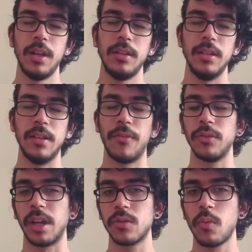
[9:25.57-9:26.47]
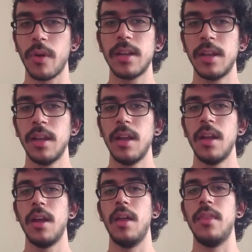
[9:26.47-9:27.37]
did the Futex wake,
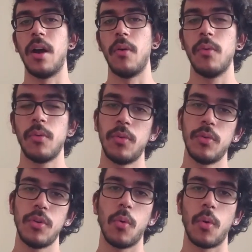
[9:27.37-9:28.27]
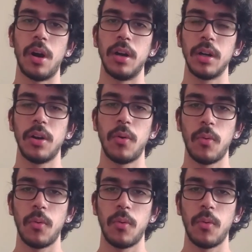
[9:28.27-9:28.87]
and now you are